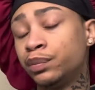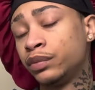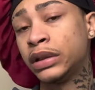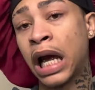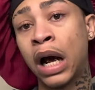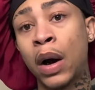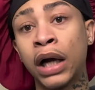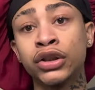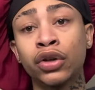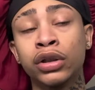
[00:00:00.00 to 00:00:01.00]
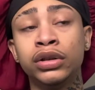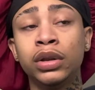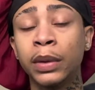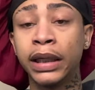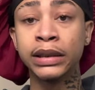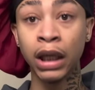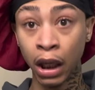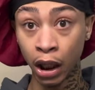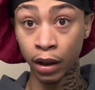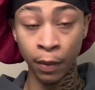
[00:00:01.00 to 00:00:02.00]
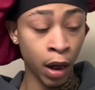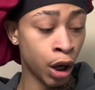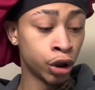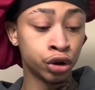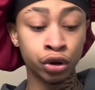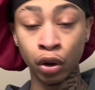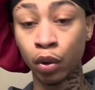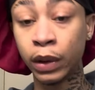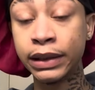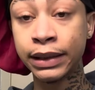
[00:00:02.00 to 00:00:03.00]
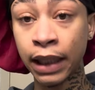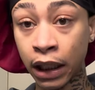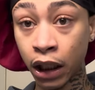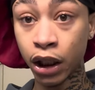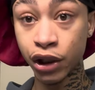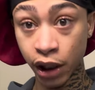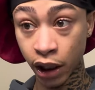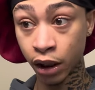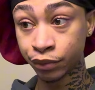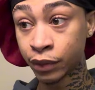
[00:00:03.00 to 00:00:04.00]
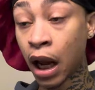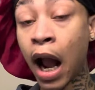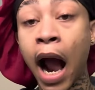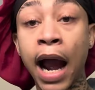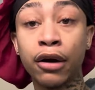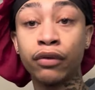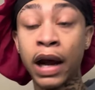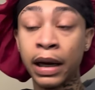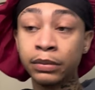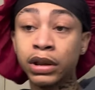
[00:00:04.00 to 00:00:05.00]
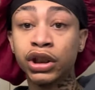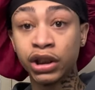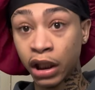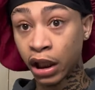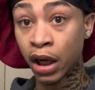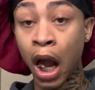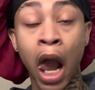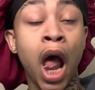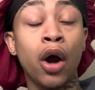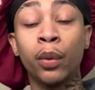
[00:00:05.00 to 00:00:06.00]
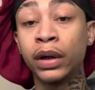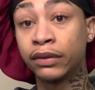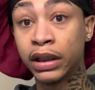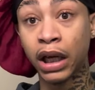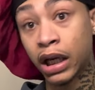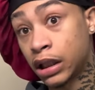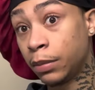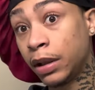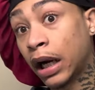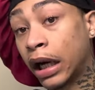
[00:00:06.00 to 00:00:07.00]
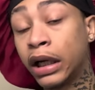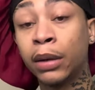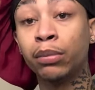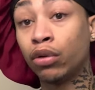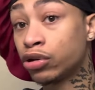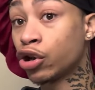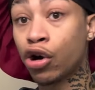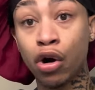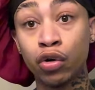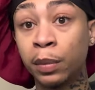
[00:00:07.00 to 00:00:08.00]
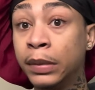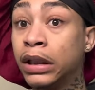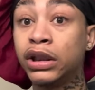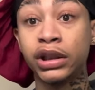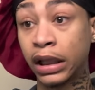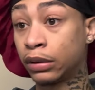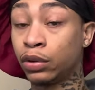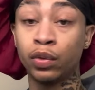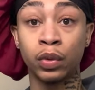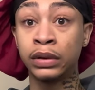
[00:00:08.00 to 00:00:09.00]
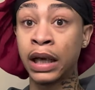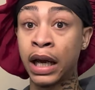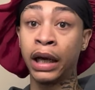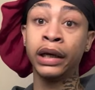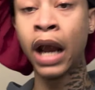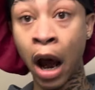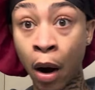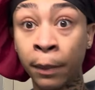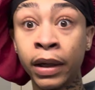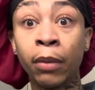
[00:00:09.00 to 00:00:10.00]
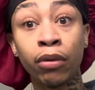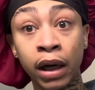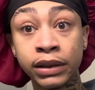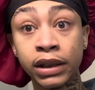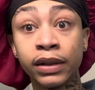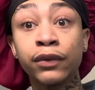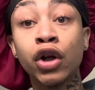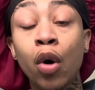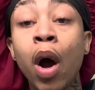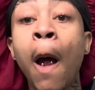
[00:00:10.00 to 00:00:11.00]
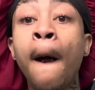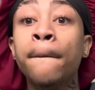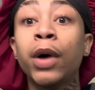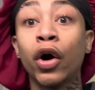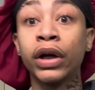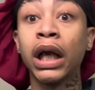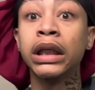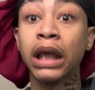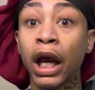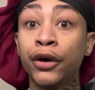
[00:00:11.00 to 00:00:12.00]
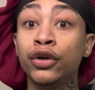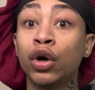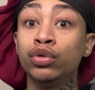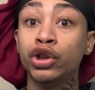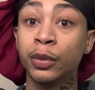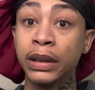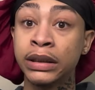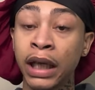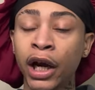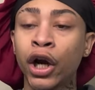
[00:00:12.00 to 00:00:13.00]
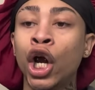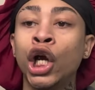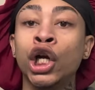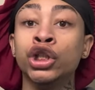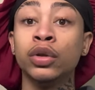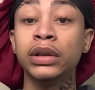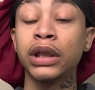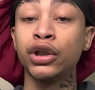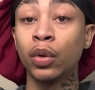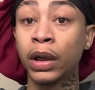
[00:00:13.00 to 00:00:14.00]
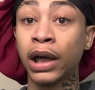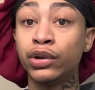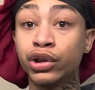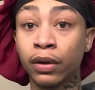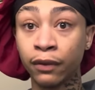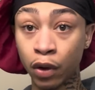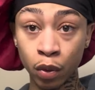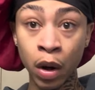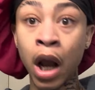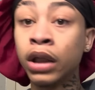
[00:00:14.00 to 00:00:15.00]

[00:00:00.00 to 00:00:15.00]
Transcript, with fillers: Now, I started doing his hair. So he's sitting in the chair. I grabbed the shit, or whatever the case may be. I hate them bought the comb and the gel and all that. And now I'm in the process of, you know, parting his hair, you know, doing his hair. So he's like, yo, can I use your phone?